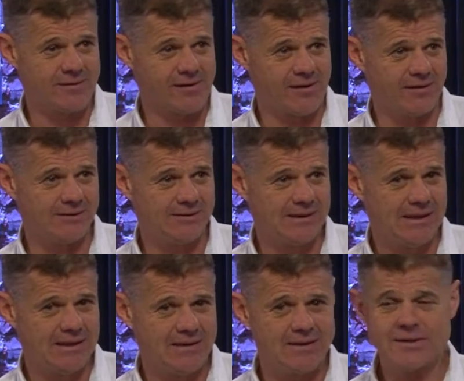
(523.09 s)
Okay,
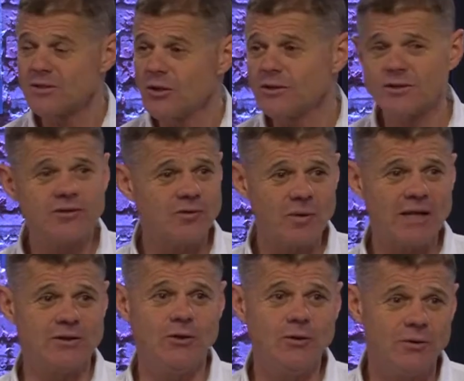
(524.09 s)
this is not just
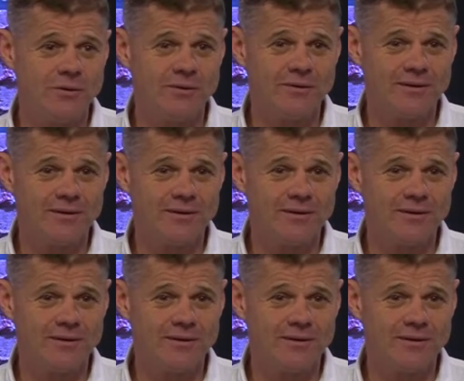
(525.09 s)
about you.